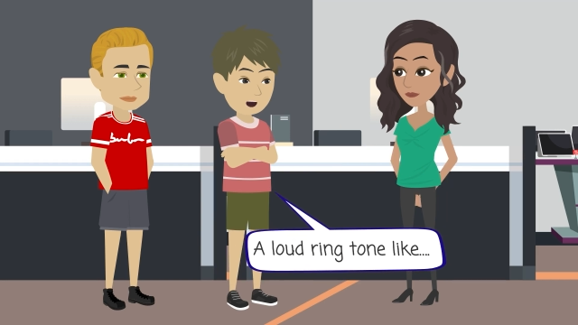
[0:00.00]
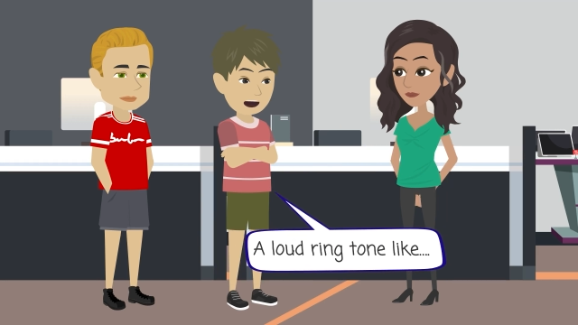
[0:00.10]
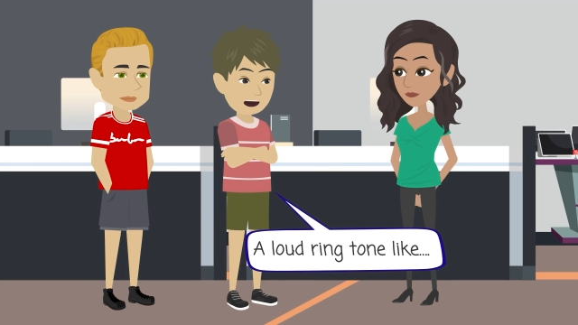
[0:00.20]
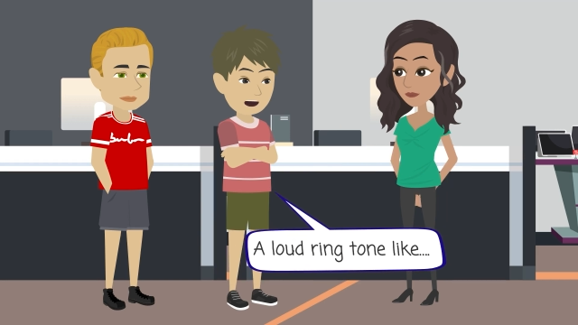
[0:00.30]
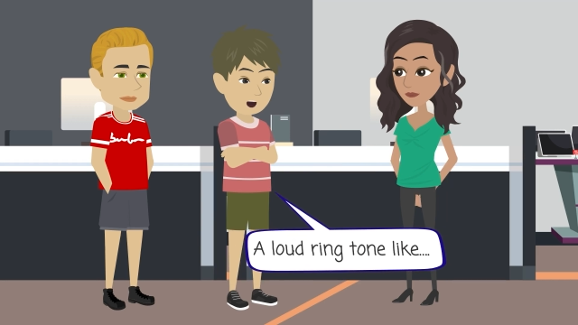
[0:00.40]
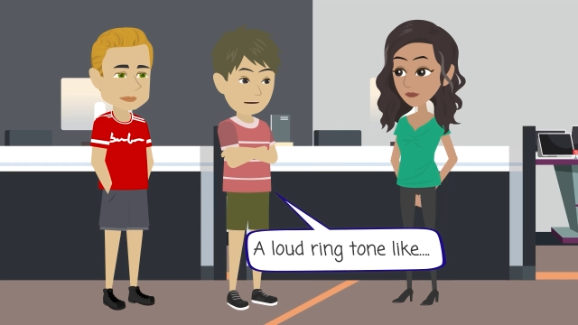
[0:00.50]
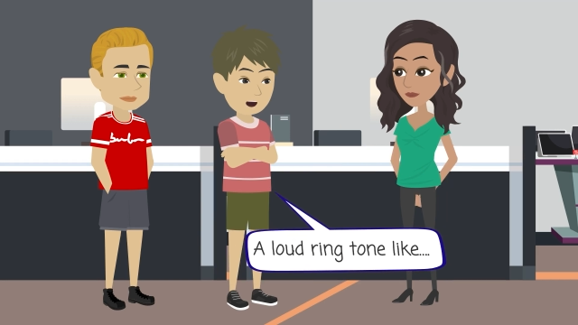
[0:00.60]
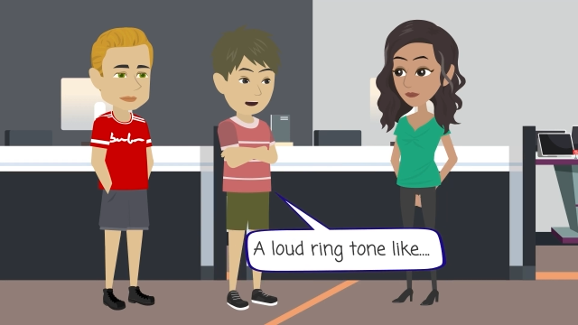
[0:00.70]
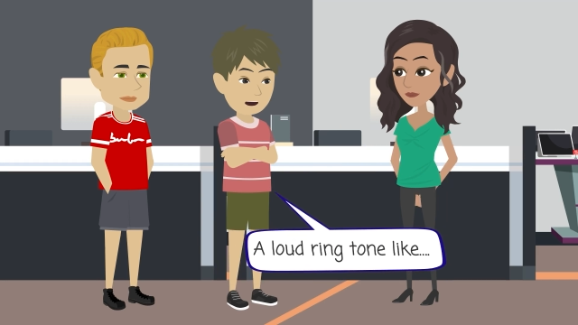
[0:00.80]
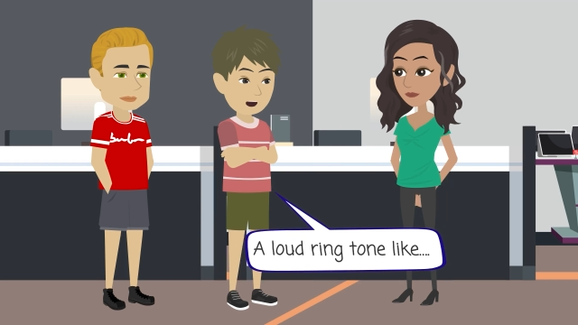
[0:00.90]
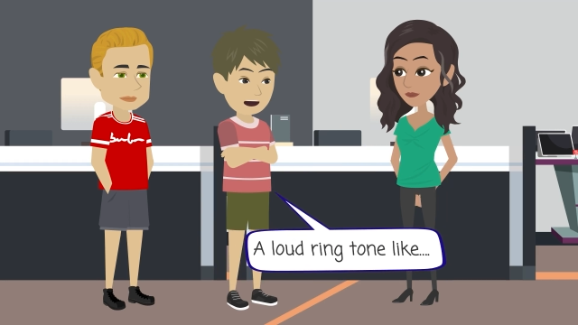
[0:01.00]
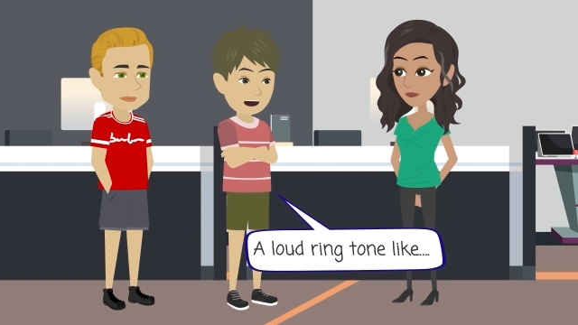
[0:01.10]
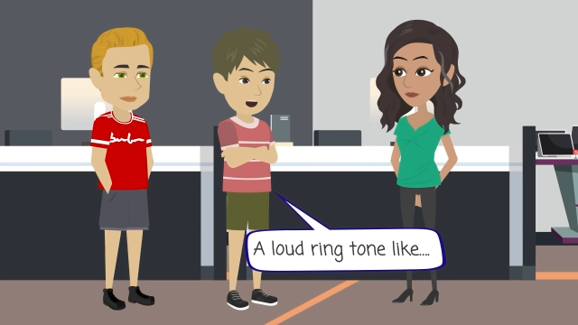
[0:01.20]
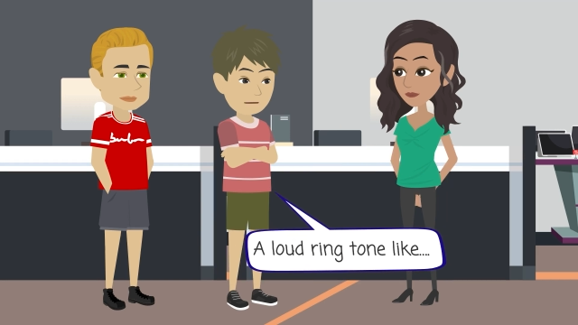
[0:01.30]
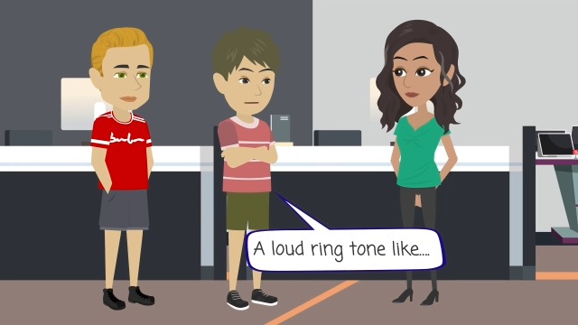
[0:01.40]
Speaker 1: ringtone
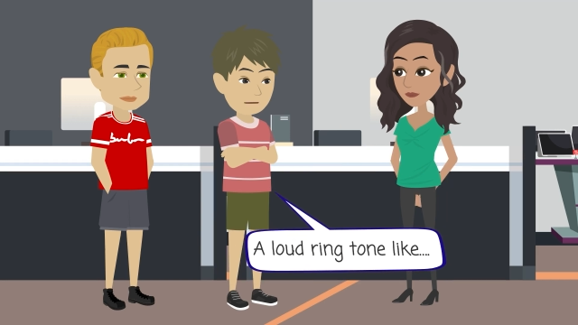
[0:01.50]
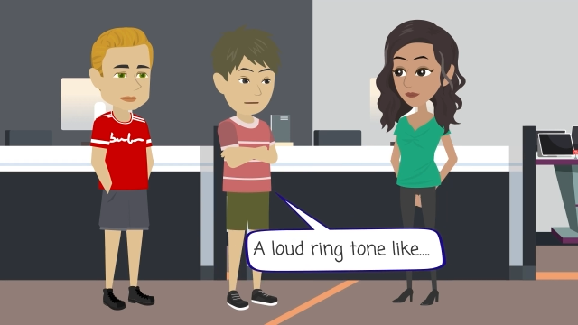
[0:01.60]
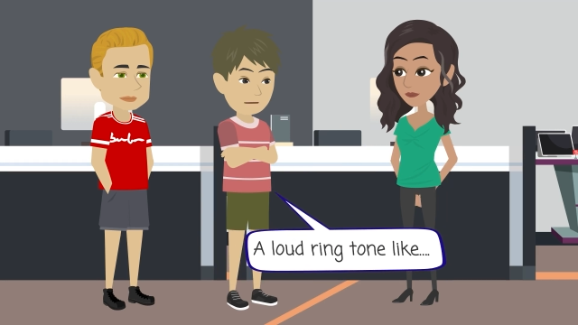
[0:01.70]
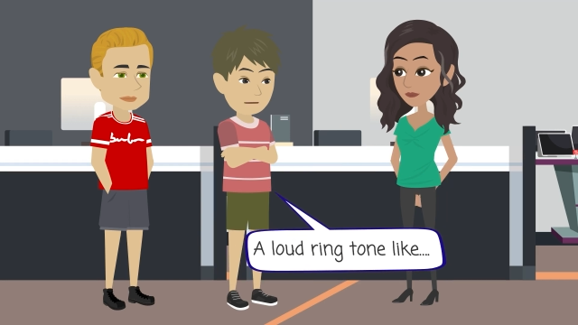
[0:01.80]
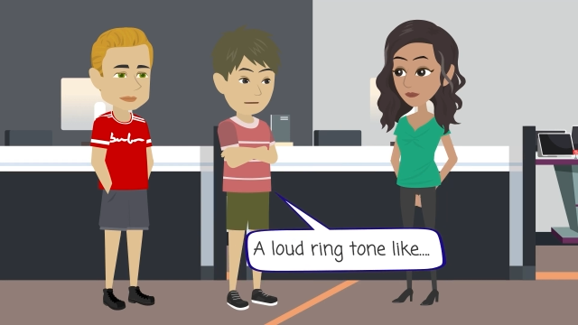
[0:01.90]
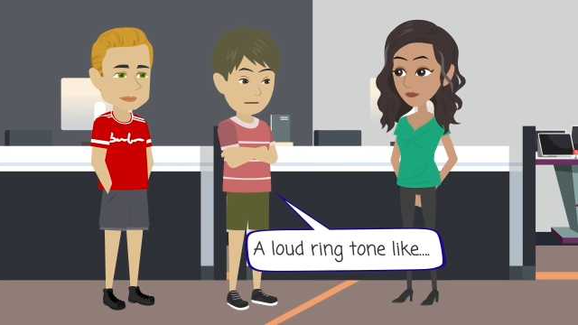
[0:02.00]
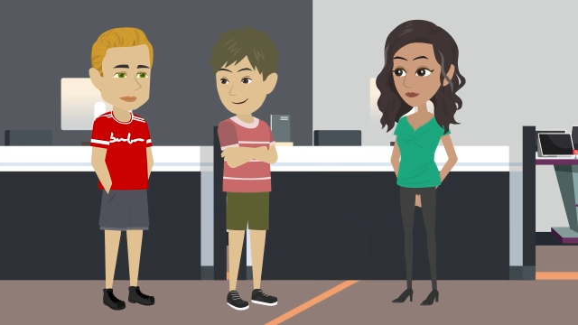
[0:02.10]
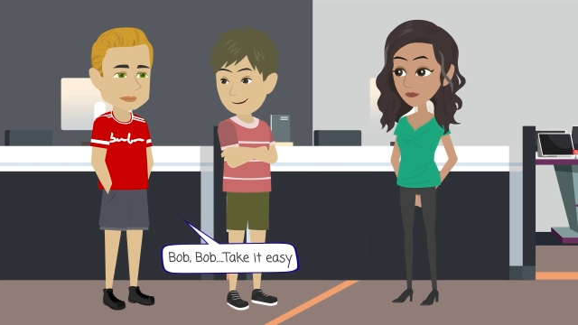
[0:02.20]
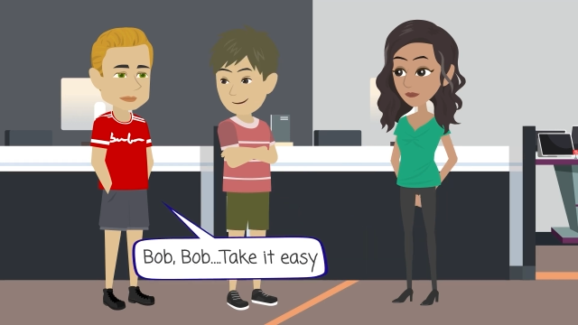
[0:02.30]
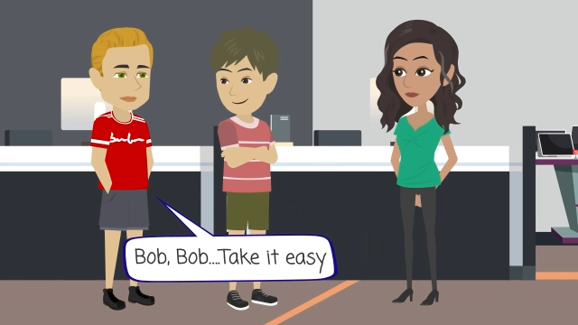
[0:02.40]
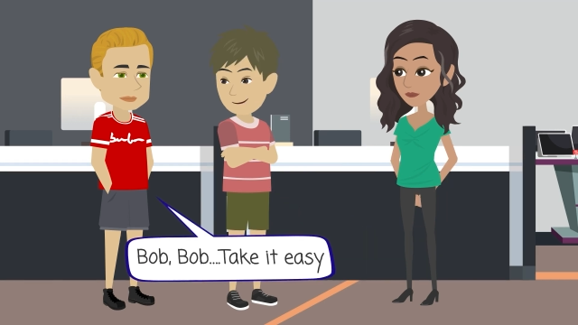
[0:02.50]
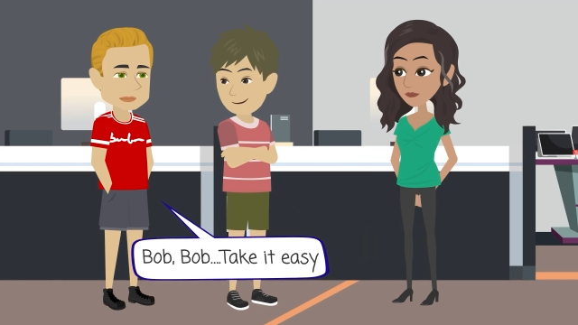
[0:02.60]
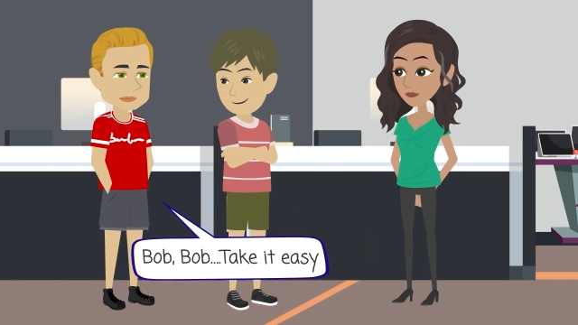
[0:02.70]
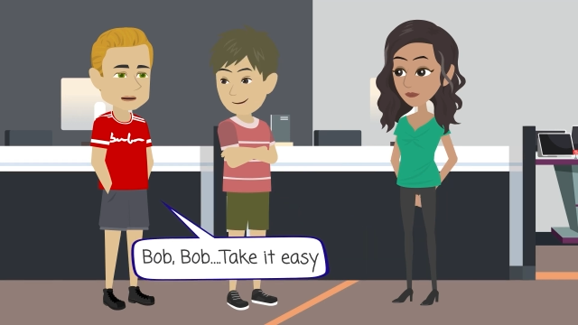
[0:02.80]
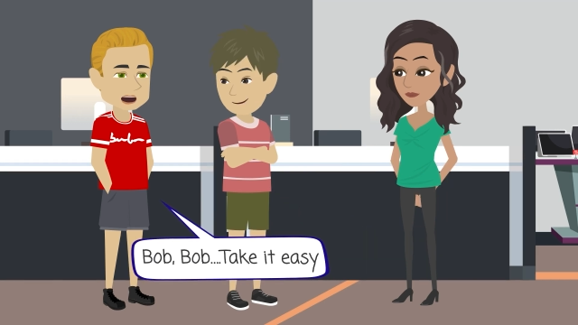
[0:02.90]
like
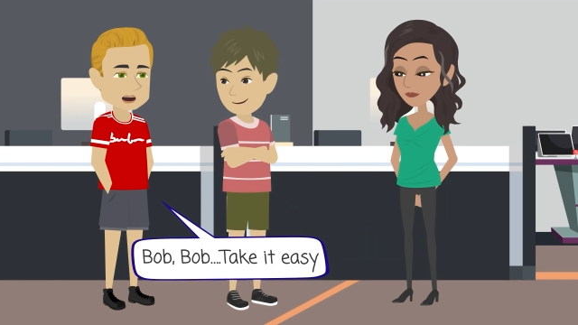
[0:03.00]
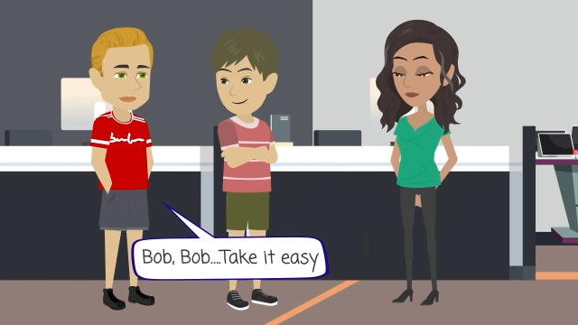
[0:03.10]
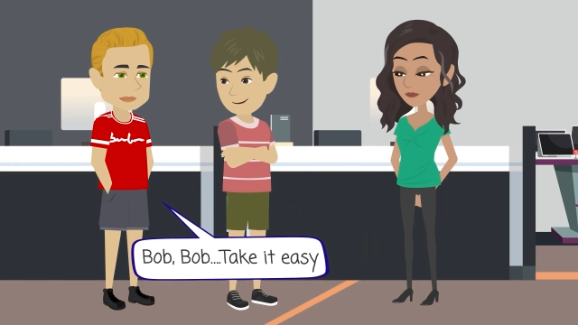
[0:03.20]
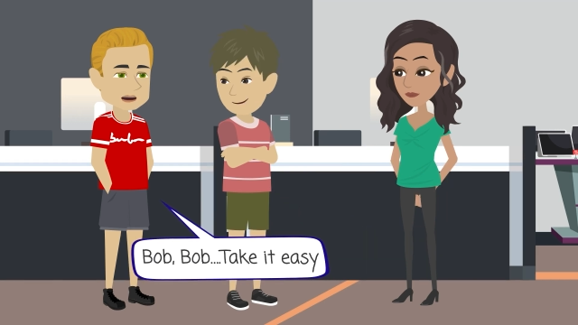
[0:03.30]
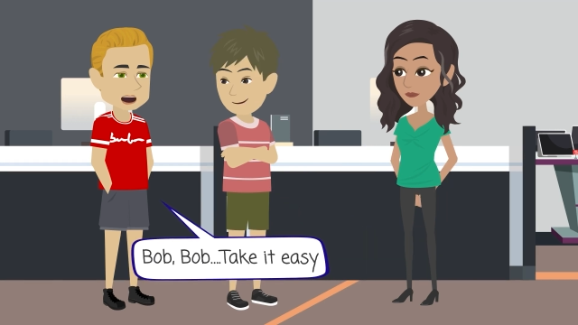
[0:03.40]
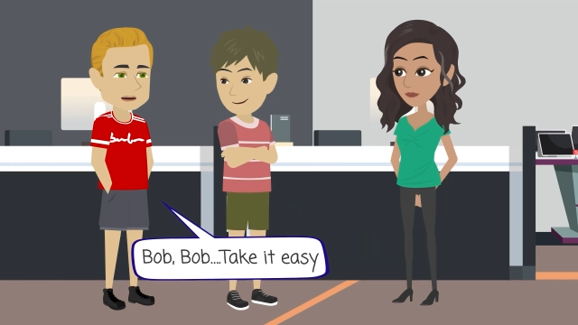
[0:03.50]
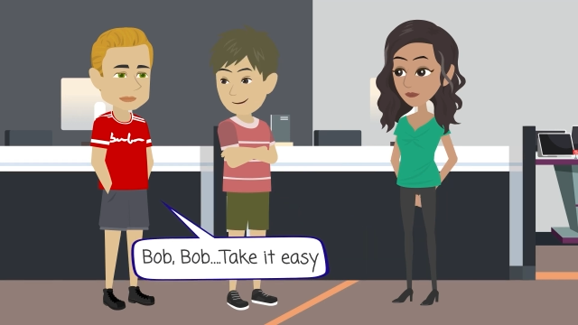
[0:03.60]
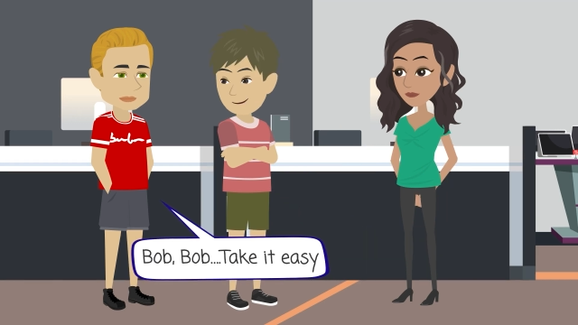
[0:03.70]
Bob, Bob,